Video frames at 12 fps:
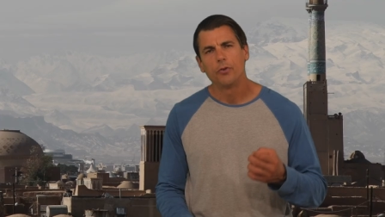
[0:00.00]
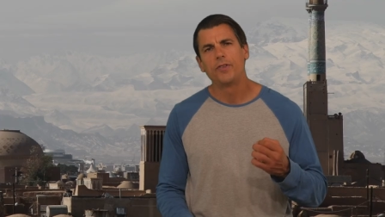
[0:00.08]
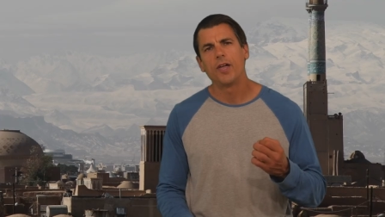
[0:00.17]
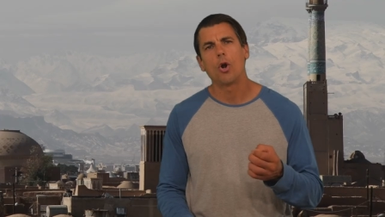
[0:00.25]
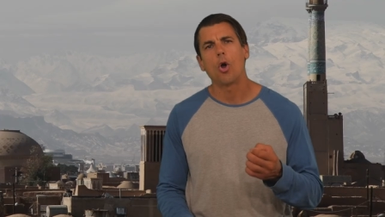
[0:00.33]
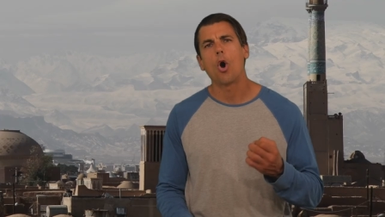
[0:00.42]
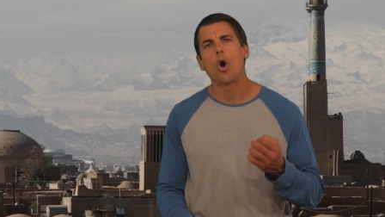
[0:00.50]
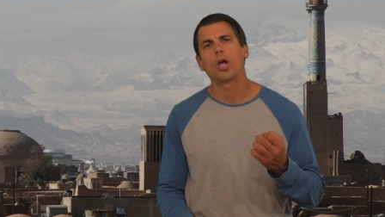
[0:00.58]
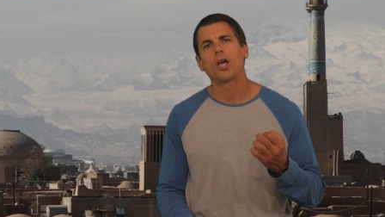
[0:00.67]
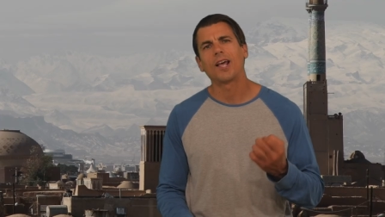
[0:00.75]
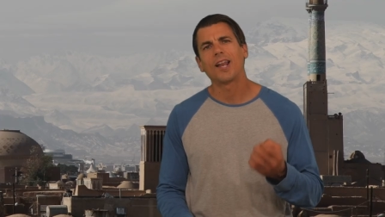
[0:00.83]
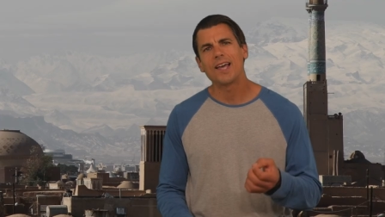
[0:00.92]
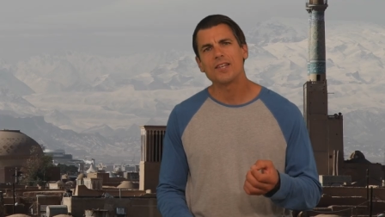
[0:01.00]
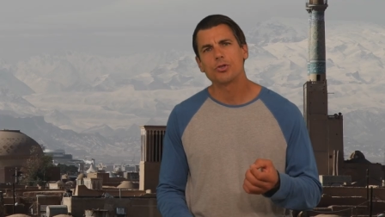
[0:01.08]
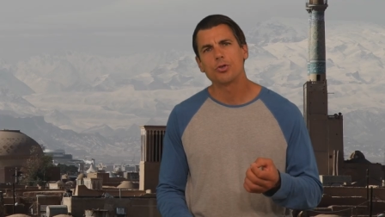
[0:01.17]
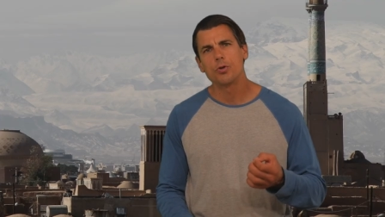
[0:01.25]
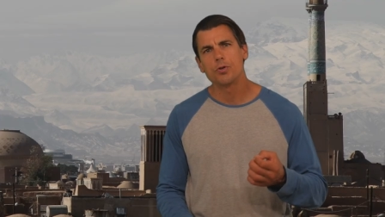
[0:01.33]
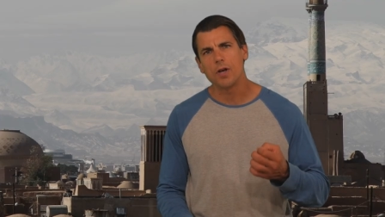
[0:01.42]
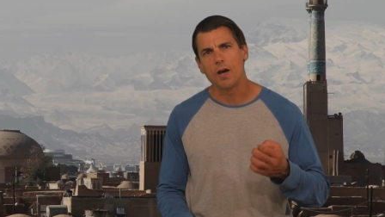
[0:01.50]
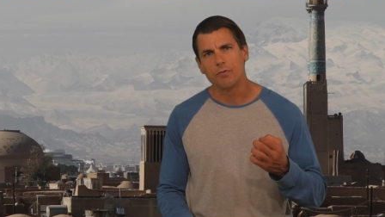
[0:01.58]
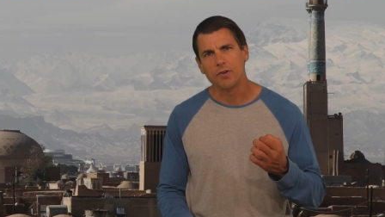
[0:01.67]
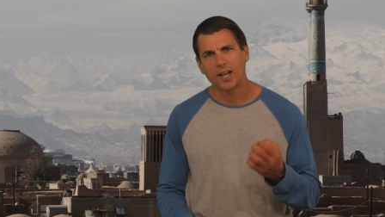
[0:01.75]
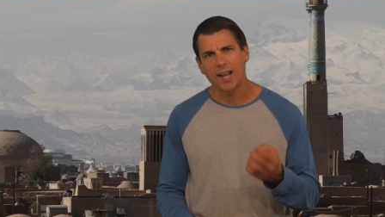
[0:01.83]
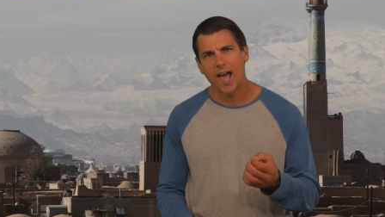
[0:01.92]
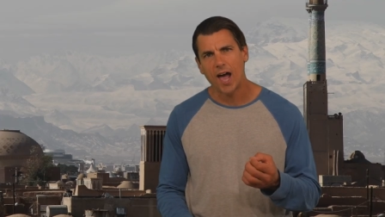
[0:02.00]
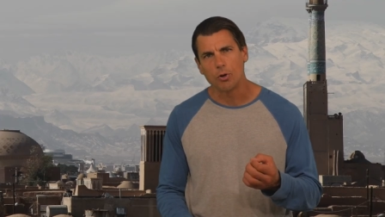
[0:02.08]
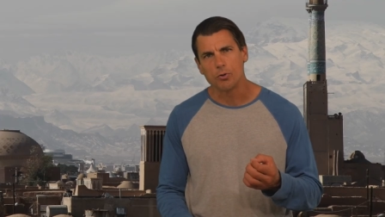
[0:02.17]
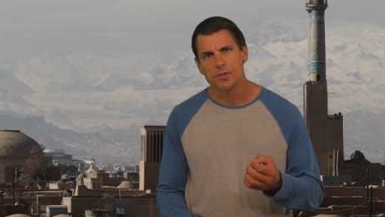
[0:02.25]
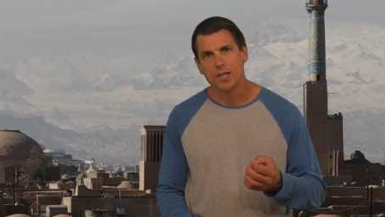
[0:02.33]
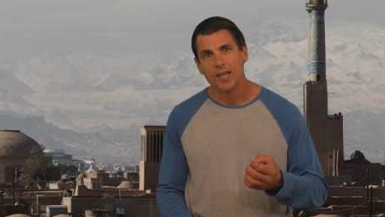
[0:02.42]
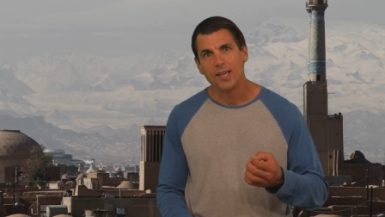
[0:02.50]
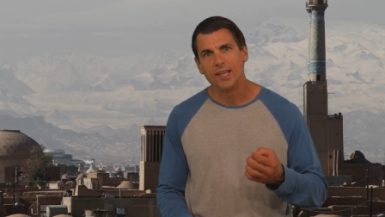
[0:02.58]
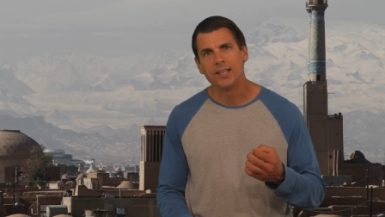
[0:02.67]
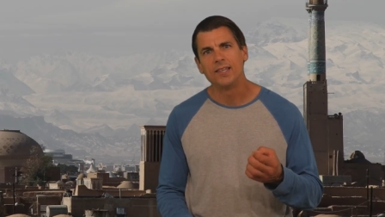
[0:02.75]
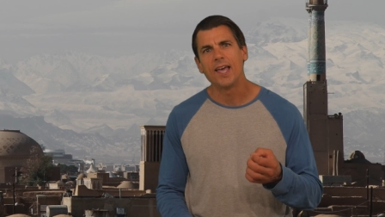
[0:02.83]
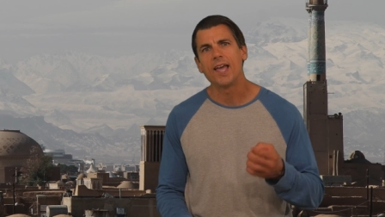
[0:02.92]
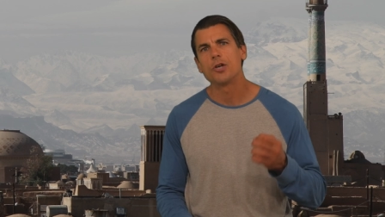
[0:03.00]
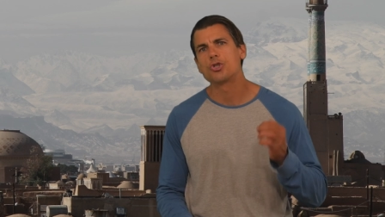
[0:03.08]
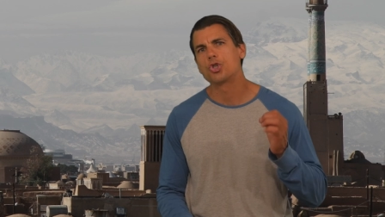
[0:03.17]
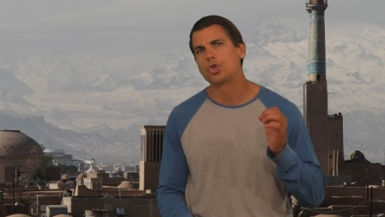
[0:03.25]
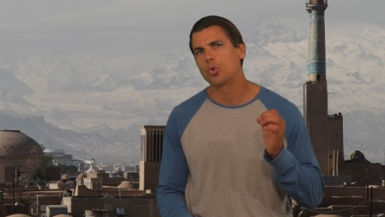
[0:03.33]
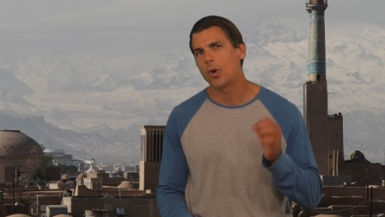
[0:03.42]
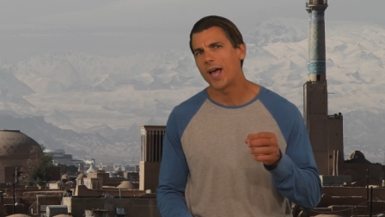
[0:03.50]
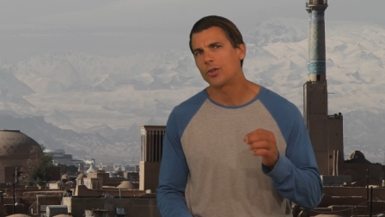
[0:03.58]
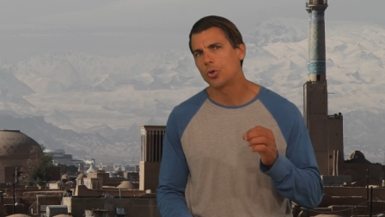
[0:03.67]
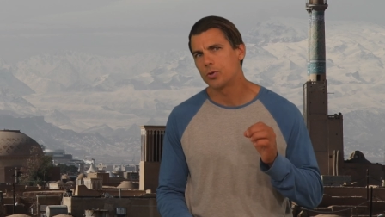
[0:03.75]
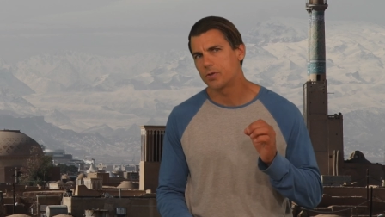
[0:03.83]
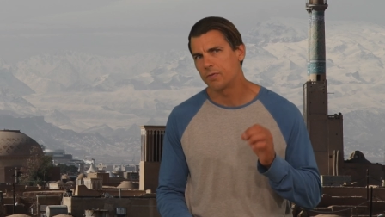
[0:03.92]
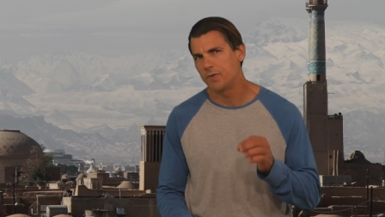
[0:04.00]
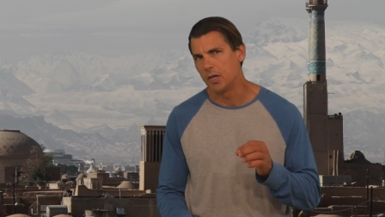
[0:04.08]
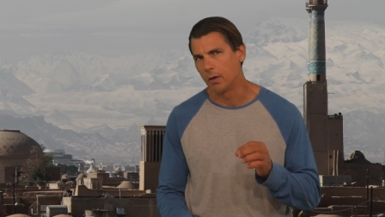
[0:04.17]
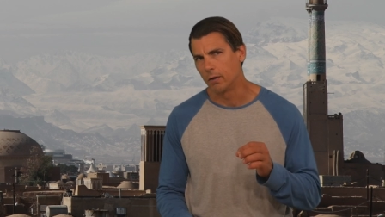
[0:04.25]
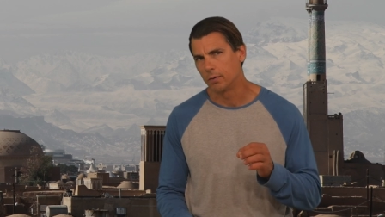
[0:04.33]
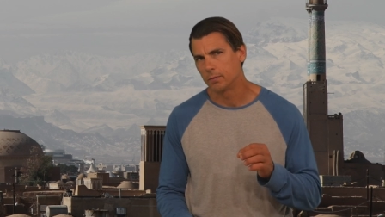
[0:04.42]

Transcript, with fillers: There are clusters of clouds in the stratosphere.